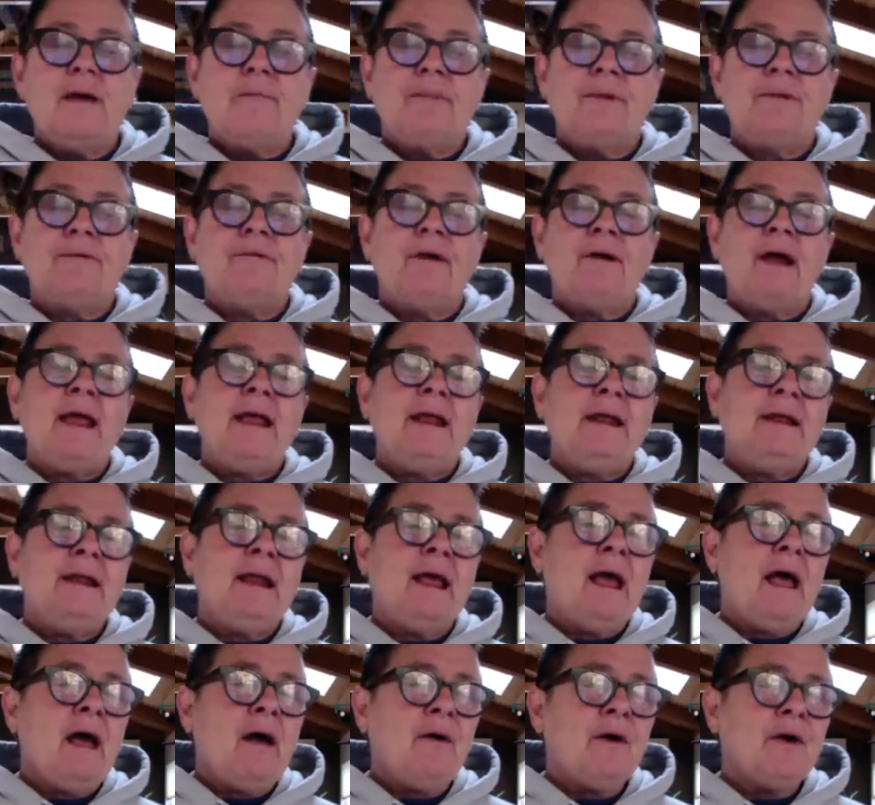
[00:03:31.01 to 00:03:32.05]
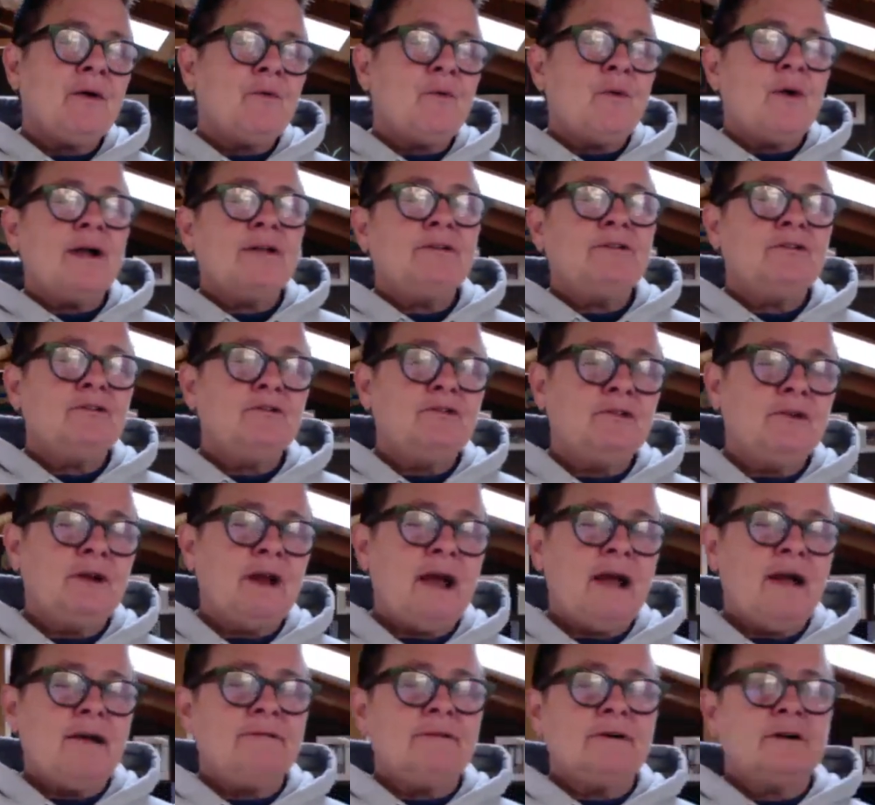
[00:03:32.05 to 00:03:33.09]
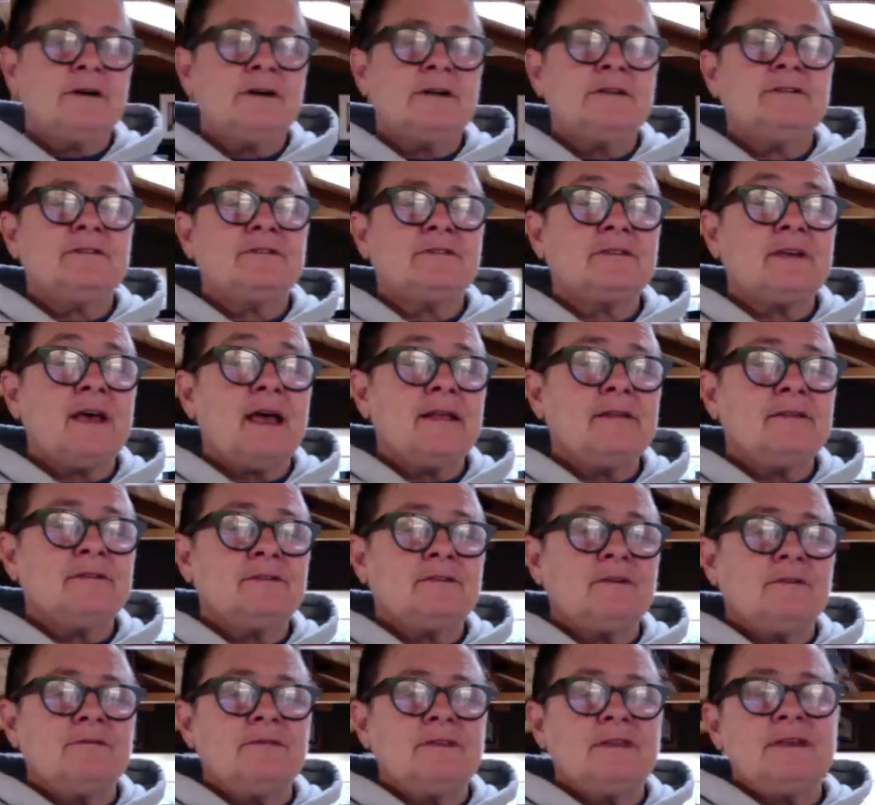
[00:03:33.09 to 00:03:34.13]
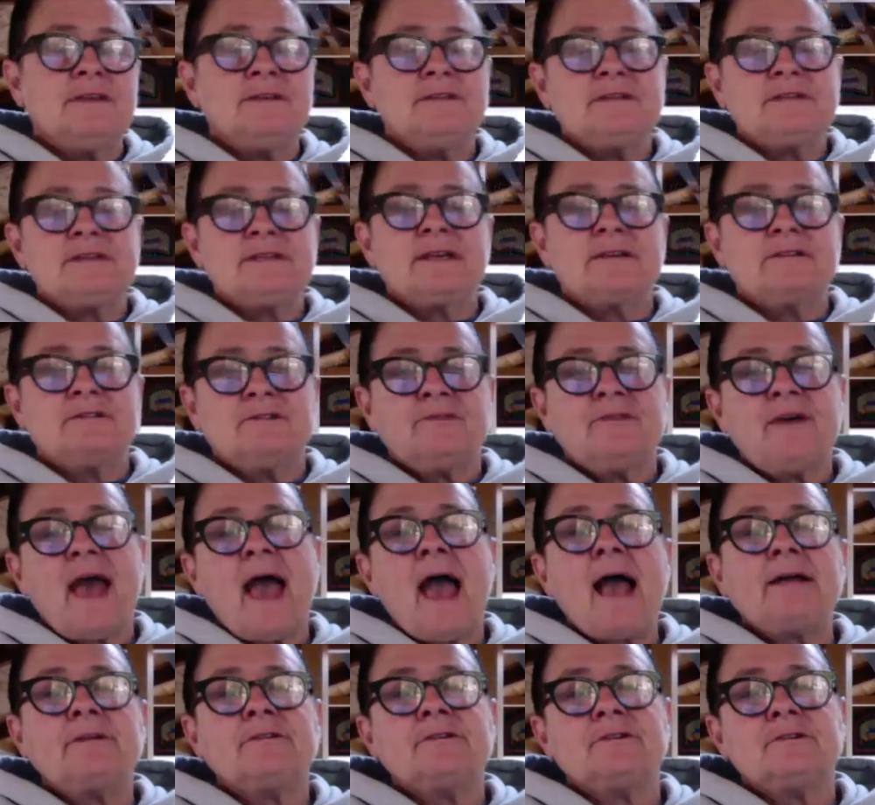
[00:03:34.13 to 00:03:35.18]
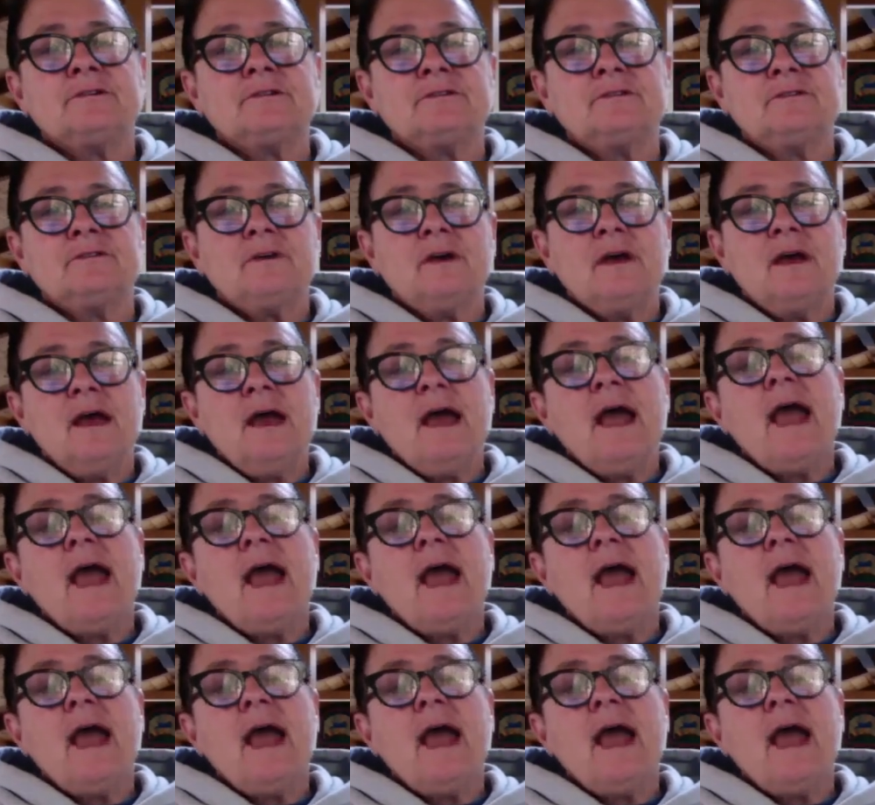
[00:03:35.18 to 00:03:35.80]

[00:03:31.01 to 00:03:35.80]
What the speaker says: But right now, I wanted you to have a good sense of these 6 factors